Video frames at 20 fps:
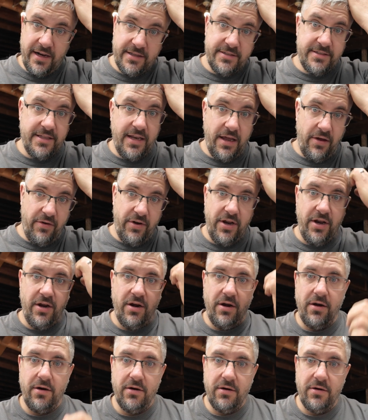to sit down
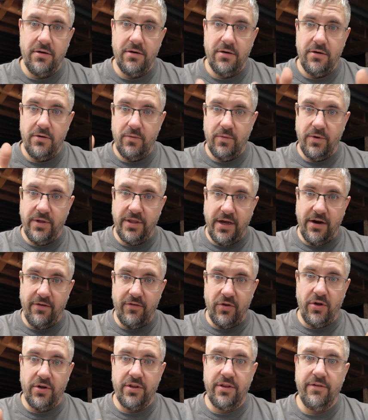here with
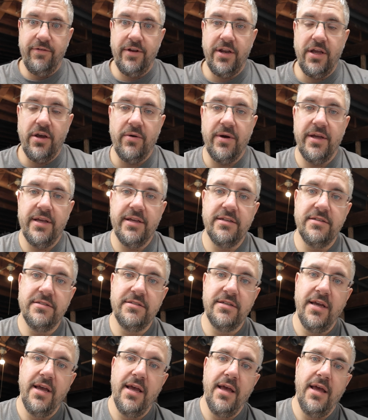however long the video is